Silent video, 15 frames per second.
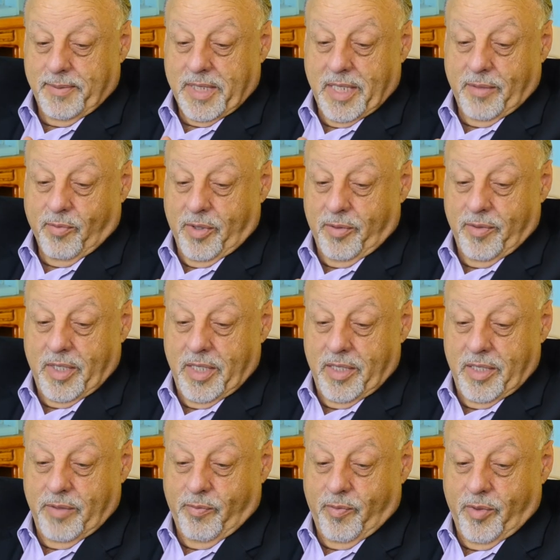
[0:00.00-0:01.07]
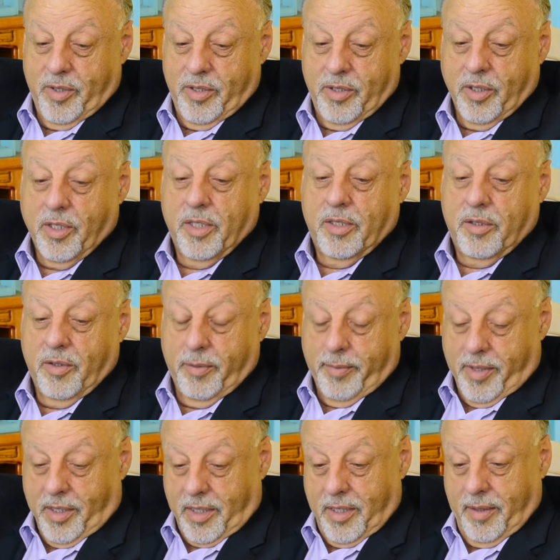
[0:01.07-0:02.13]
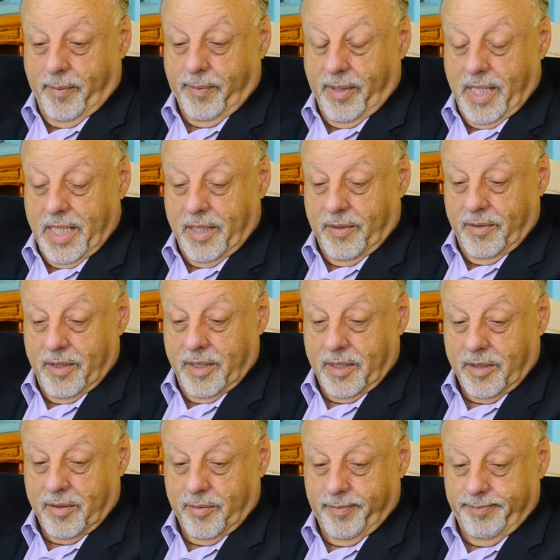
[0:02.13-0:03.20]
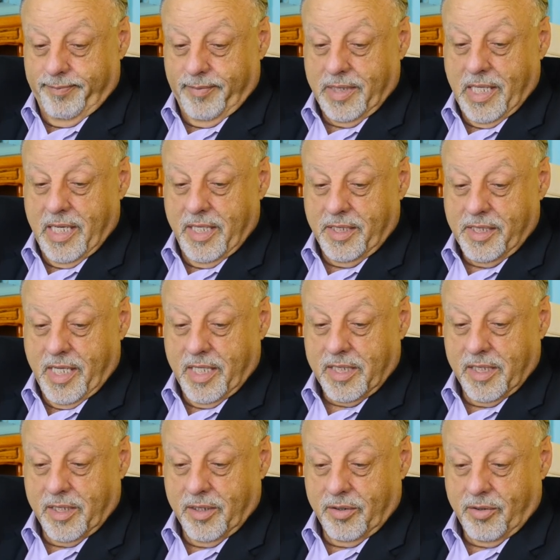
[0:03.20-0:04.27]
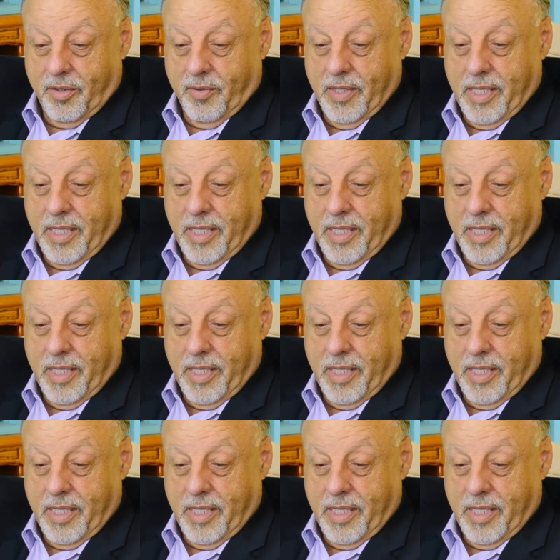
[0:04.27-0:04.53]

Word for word: said, "Well, here, you're going to do the marketing plan on this Janet Jackson Control